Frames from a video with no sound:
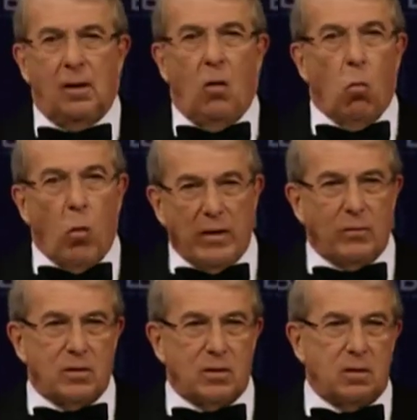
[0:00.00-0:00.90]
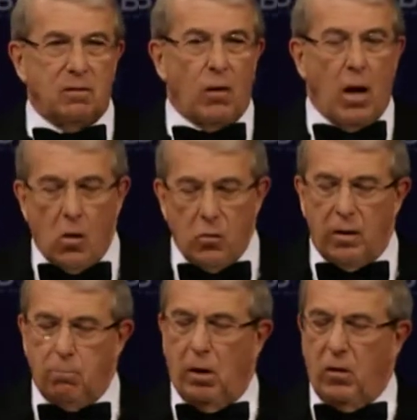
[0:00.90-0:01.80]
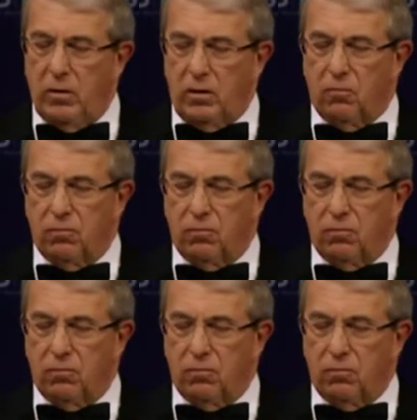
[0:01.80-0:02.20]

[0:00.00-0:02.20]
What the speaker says: winds that have only blown in the